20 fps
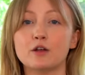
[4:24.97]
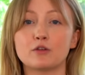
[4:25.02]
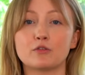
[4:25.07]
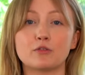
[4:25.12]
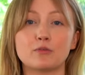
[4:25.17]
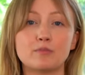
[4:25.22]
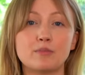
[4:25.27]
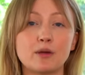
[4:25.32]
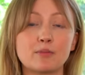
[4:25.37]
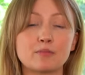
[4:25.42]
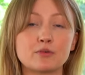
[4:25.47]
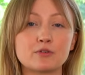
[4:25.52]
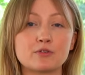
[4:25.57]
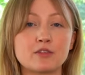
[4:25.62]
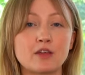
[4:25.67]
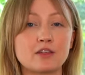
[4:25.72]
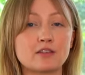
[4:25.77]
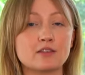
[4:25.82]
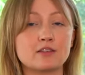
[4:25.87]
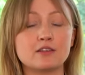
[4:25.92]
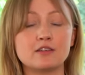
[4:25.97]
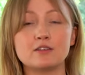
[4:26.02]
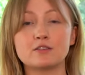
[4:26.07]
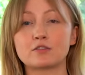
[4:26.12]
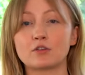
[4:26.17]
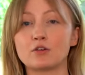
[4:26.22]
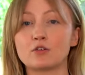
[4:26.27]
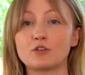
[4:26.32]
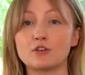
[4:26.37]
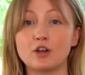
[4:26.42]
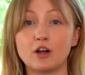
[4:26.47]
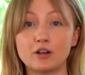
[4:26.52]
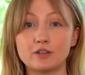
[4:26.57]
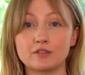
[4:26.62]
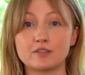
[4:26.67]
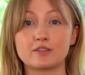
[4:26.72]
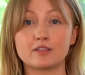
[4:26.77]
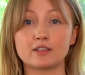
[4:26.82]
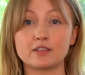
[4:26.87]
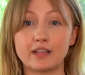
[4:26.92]
remember that these are
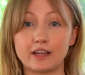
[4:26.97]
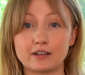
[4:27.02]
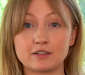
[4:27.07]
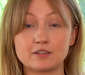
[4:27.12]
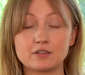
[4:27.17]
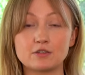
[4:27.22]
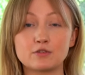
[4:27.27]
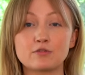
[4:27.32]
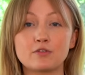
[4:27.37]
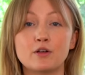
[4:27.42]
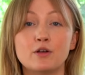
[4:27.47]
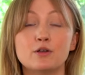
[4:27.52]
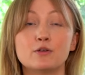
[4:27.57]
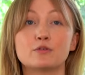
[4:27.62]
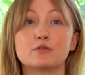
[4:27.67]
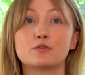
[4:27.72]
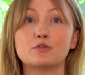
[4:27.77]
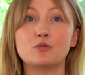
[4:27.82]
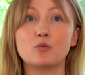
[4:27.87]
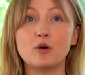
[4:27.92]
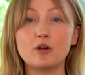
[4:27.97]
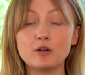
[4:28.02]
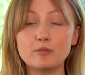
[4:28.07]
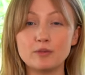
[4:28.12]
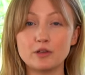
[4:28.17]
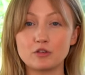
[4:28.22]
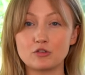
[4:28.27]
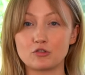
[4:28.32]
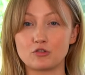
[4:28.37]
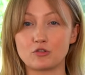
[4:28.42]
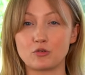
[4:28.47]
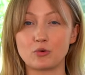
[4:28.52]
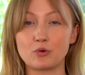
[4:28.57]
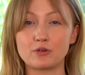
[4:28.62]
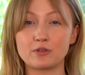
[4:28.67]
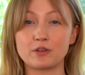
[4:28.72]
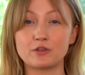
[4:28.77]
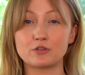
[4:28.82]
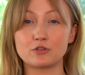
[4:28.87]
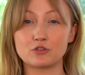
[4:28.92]
non-selective, so you want to make
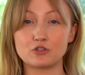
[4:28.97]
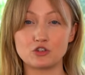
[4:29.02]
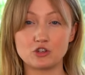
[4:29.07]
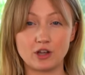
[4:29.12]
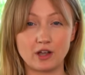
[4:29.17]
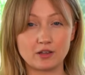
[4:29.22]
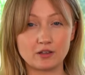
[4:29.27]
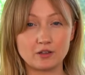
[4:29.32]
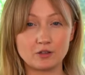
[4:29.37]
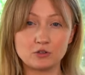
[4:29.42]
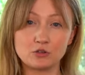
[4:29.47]
sure that you're checking